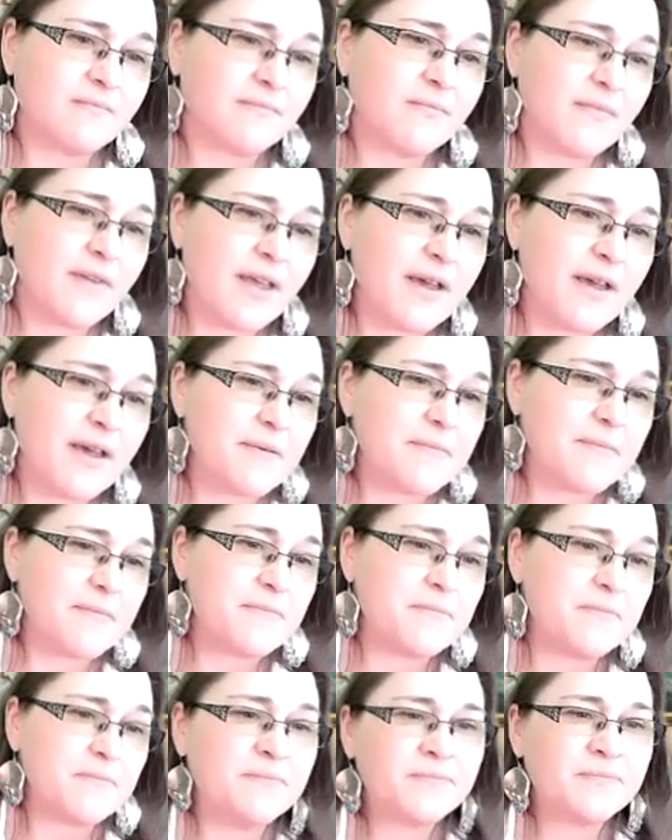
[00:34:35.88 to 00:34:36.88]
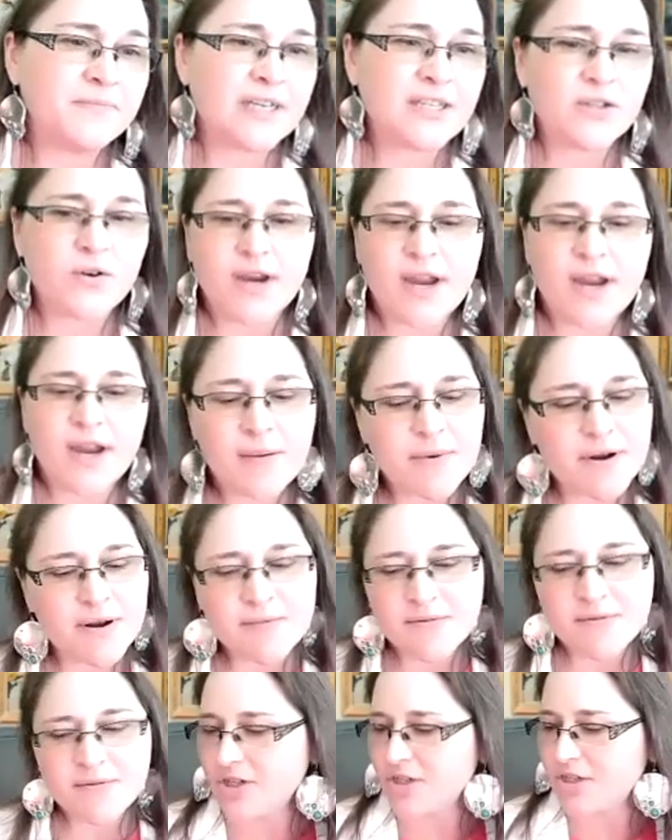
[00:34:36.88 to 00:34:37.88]
Yeah, that's great. I'm going to
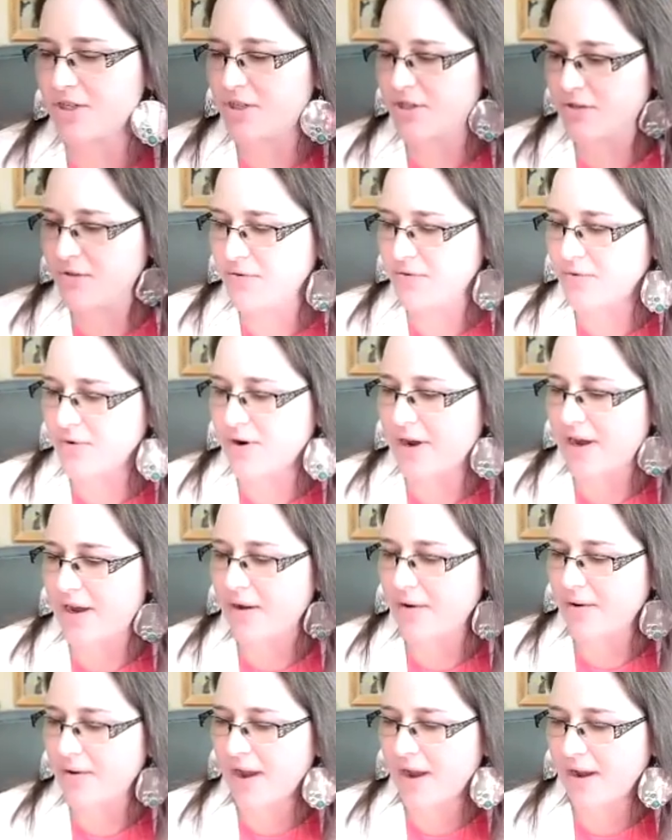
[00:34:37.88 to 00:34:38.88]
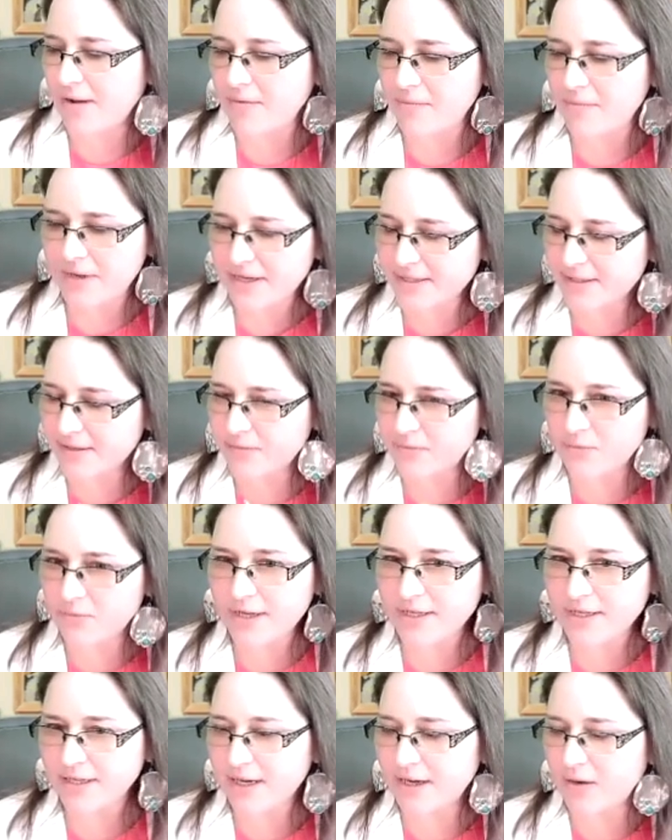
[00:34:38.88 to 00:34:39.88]
mention too, because it
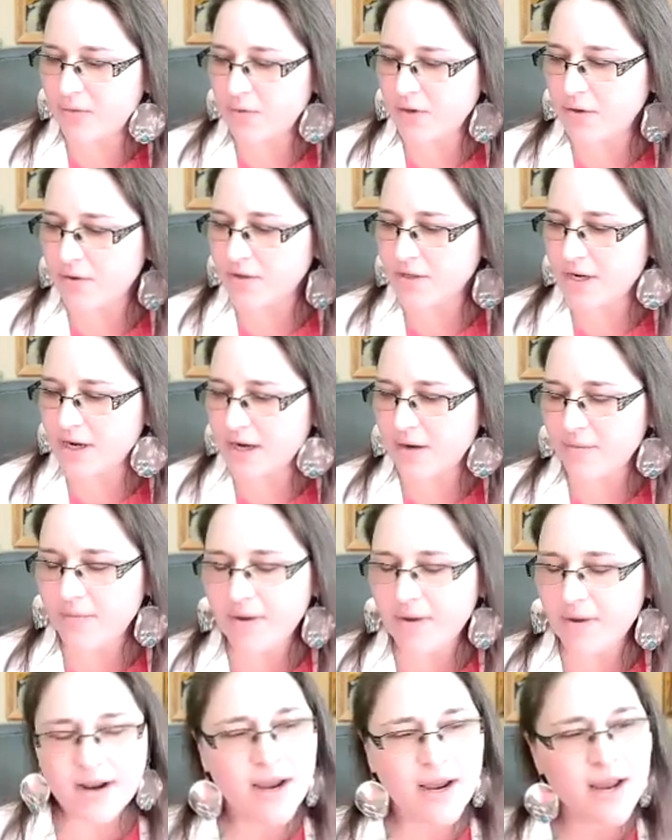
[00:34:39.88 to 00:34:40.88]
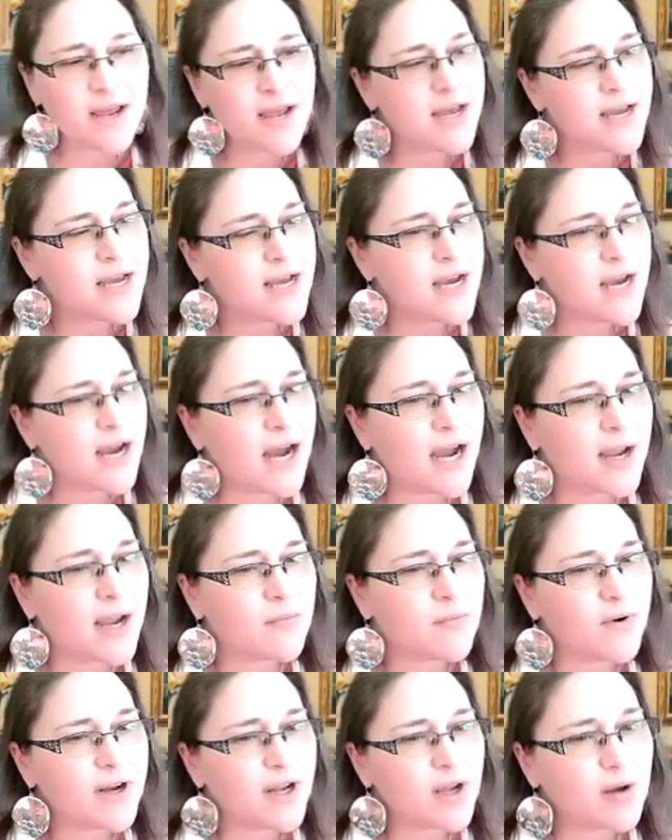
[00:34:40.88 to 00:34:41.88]
resonated when you were talking about it. I'm
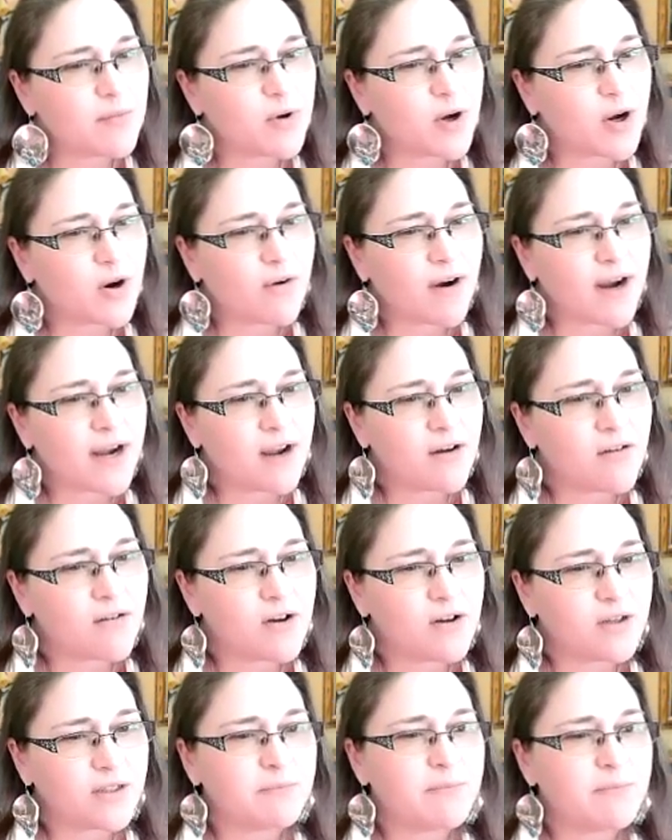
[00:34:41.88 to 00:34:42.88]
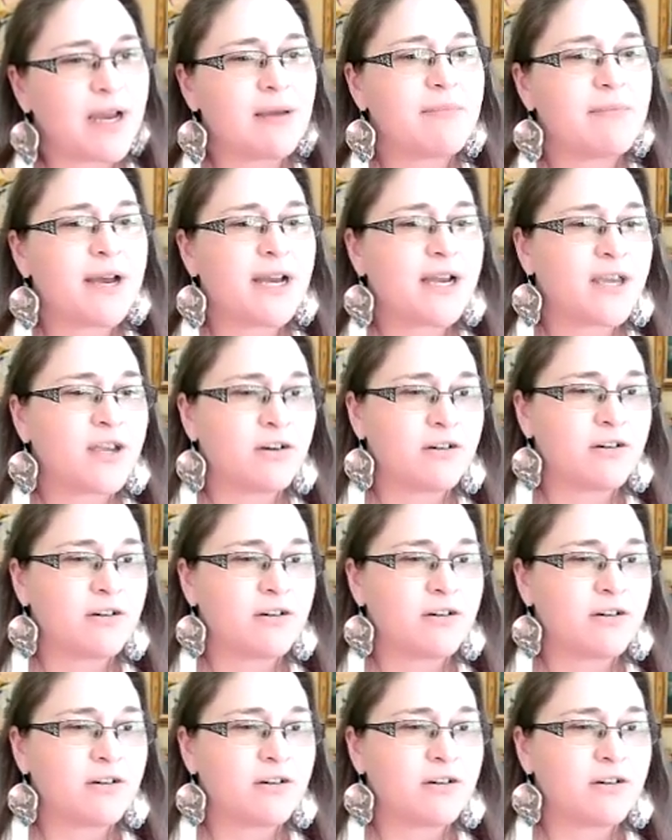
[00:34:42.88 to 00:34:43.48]
reading a book right now called Buy Back Your